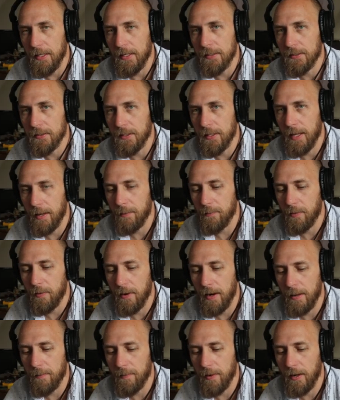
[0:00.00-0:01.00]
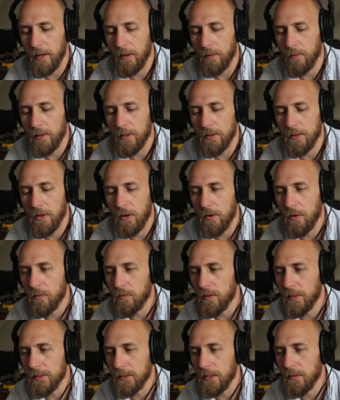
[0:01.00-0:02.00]
into that primary with no
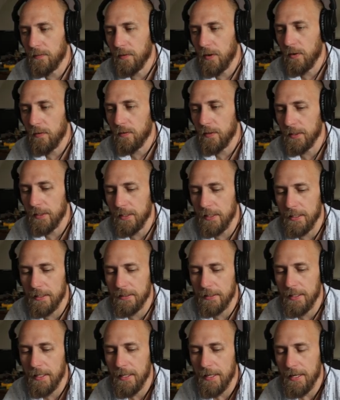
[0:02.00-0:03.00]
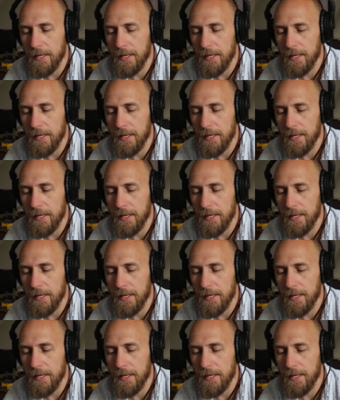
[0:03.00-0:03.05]
risk of overheat.